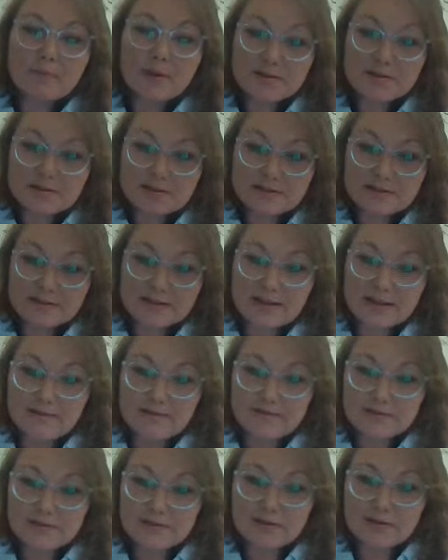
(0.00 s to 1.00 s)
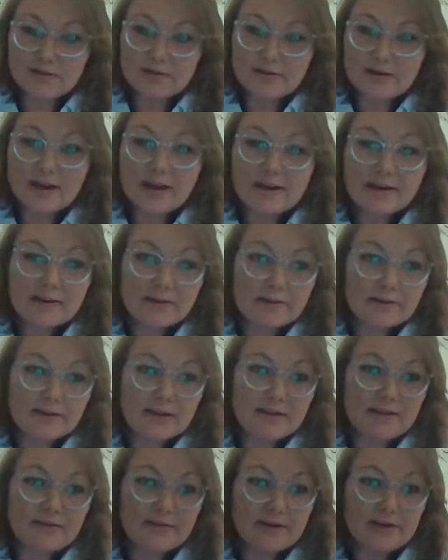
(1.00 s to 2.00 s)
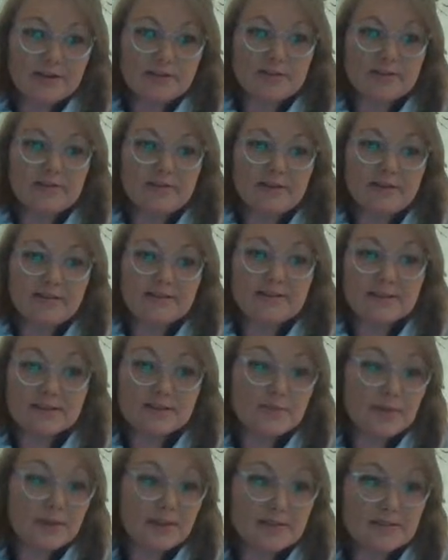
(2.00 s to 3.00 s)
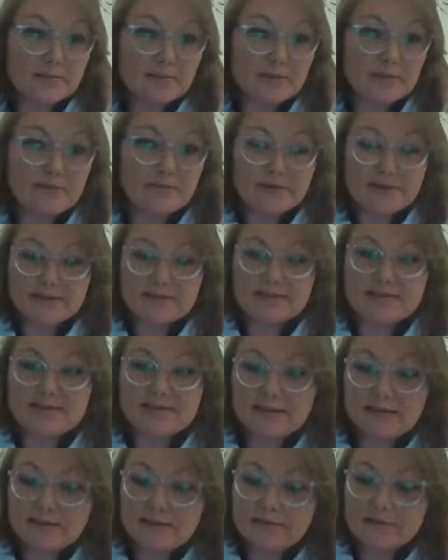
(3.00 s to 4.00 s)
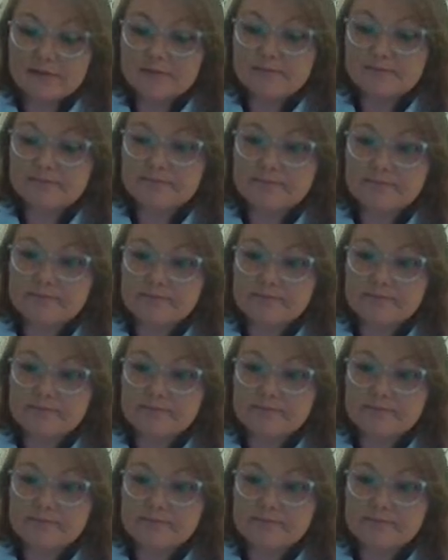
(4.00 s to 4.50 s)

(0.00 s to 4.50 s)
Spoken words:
Most of the caves are higher in elevation than 6 meters above present sea level.